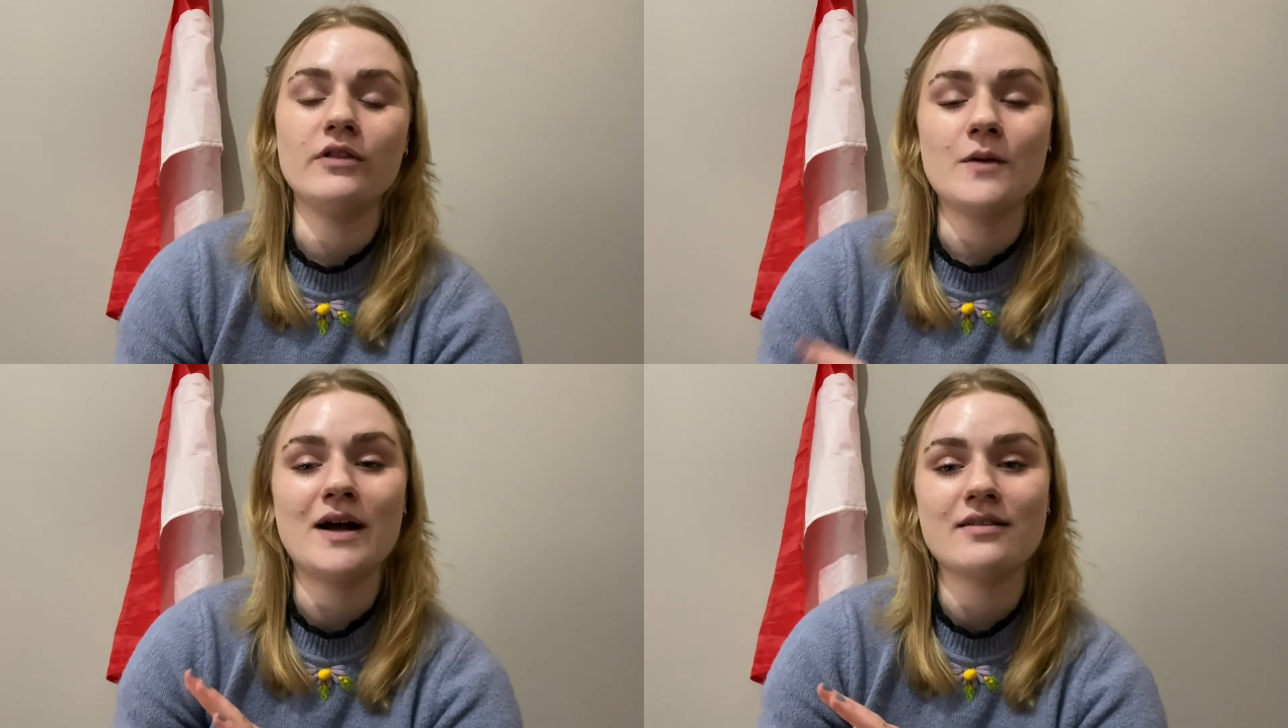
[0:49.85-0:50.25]

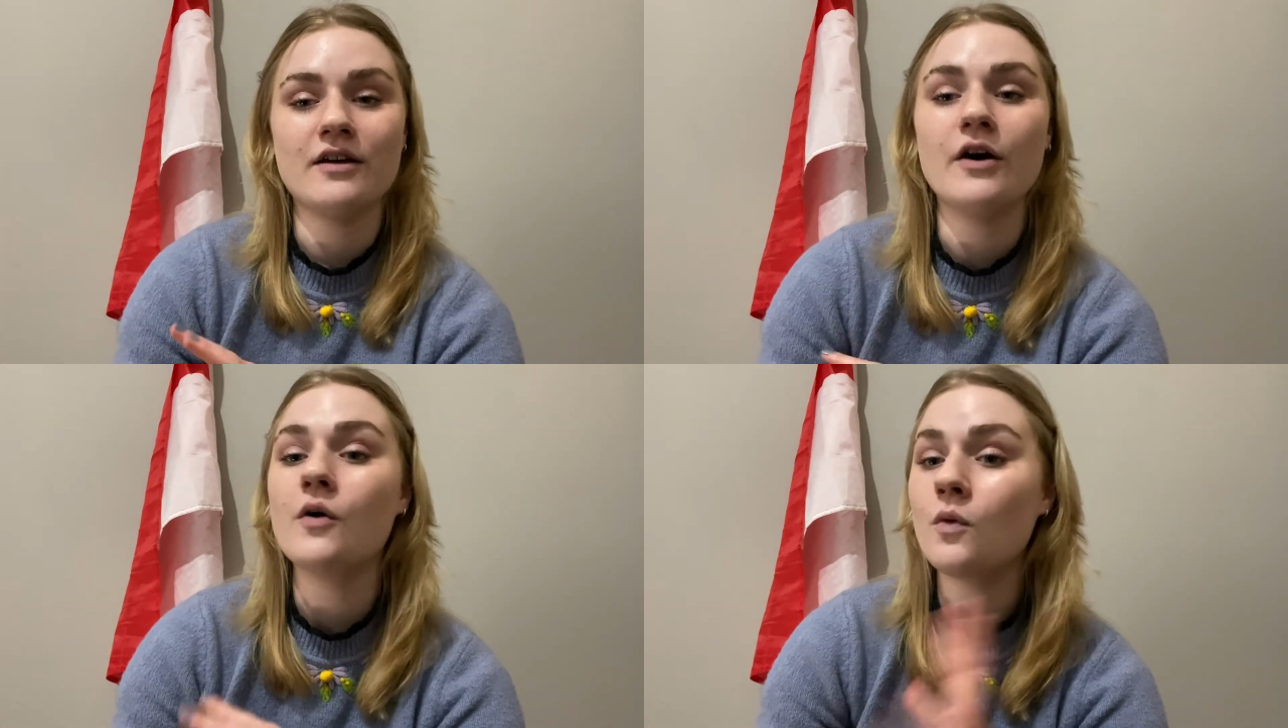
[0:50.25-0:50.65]
no
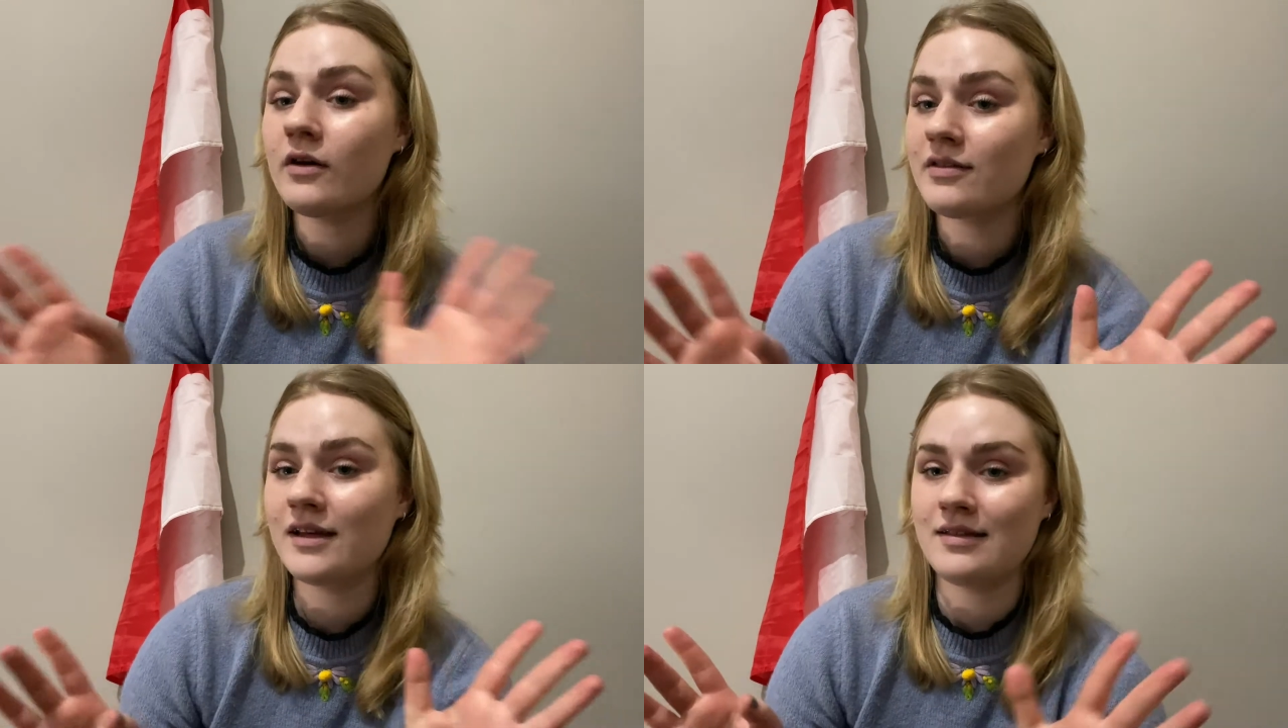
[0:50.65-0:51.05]
matter
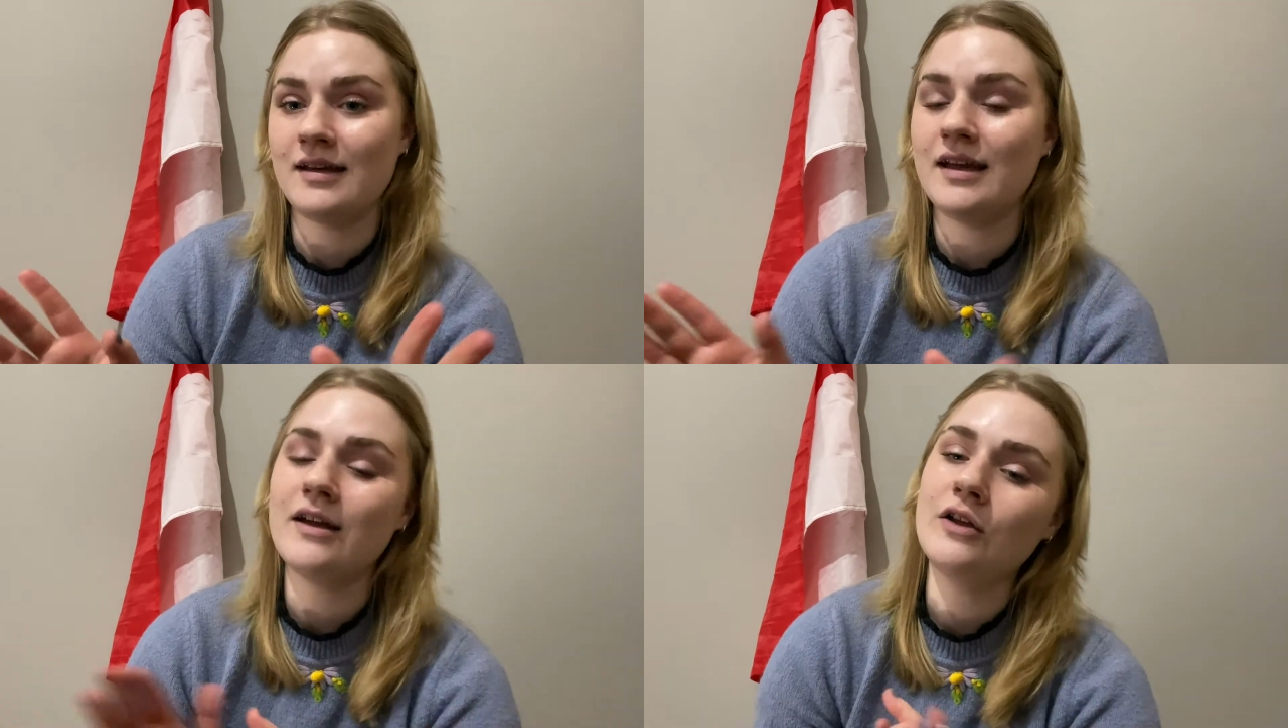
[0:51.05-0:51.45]
what
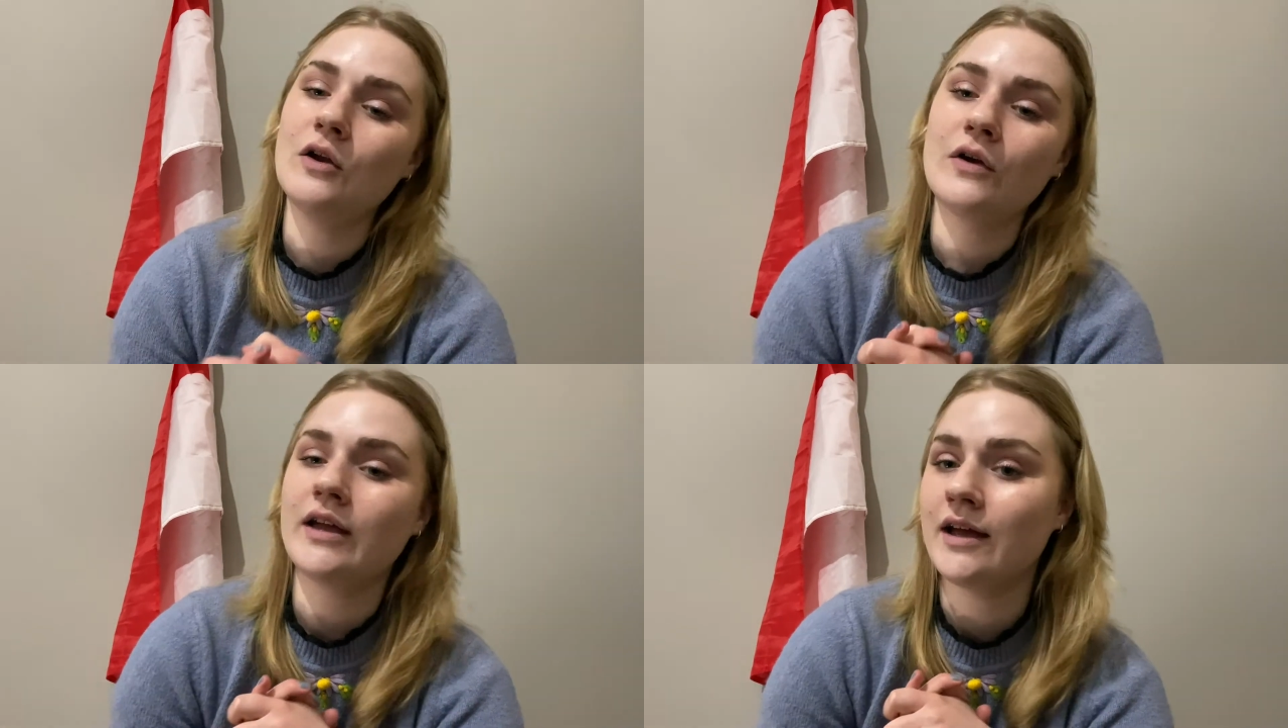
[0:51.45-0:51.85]
city you're
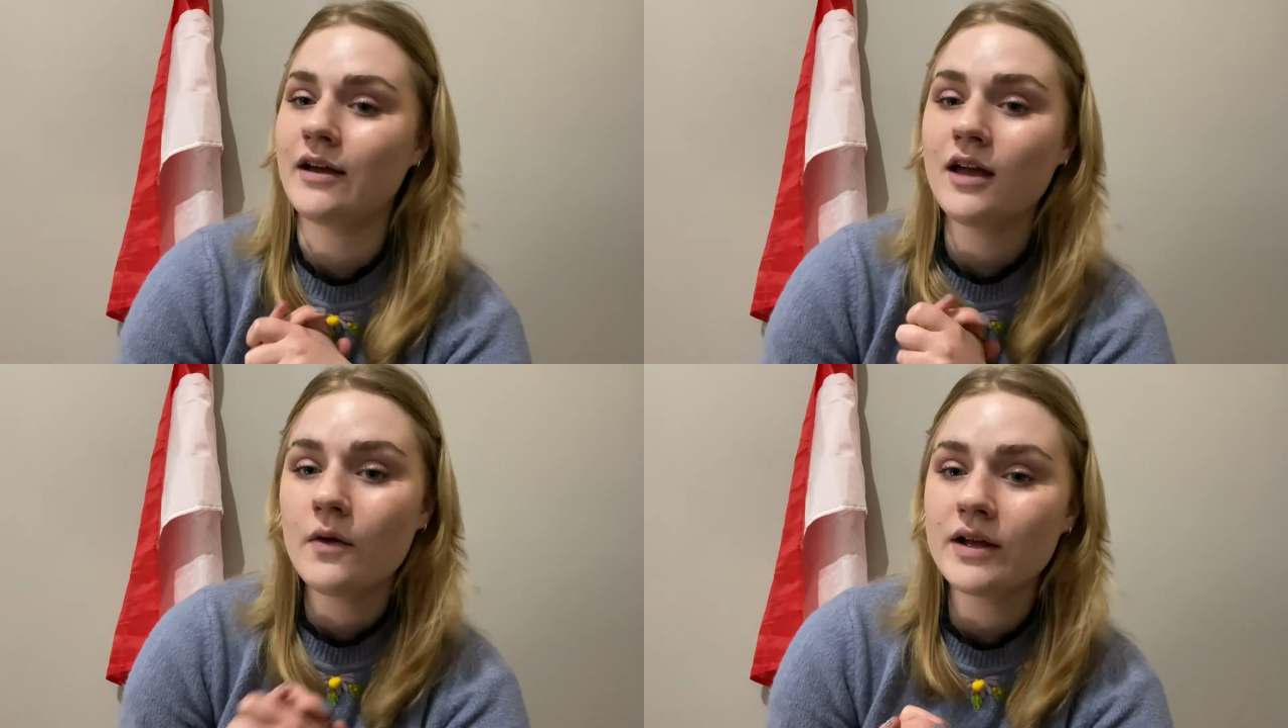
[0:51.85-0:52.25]
looking at
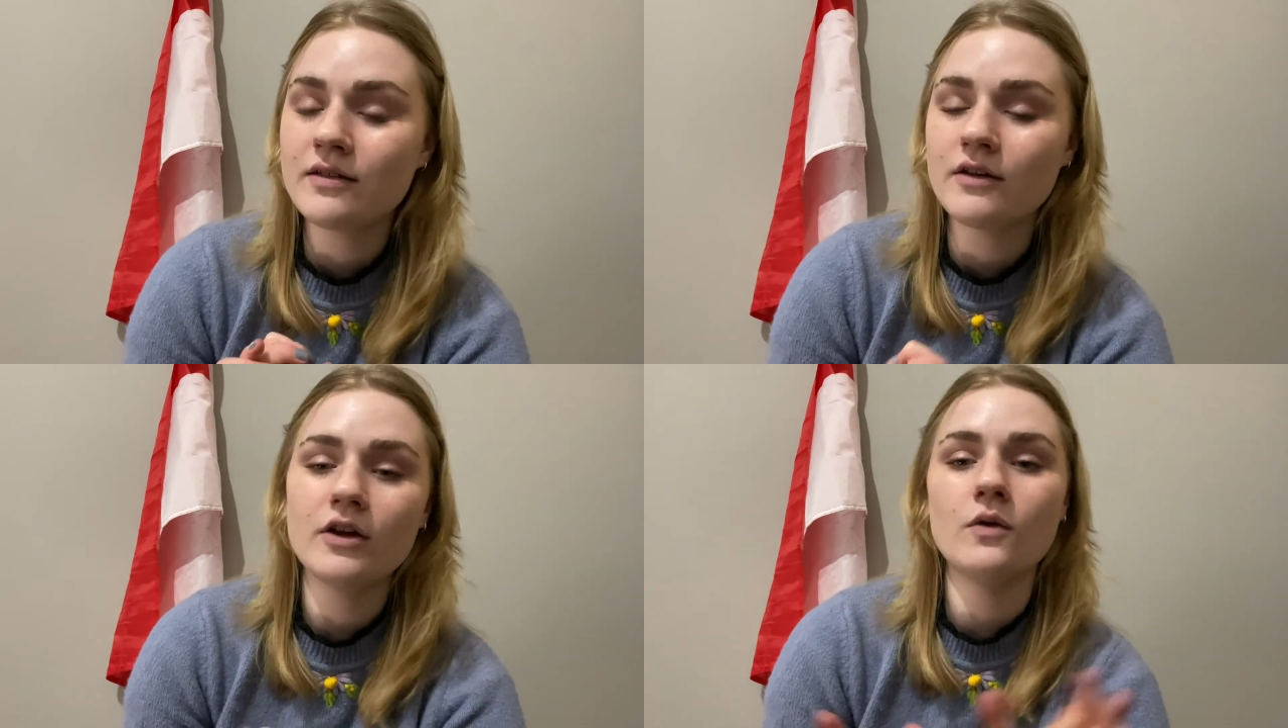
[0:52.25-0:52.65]
going to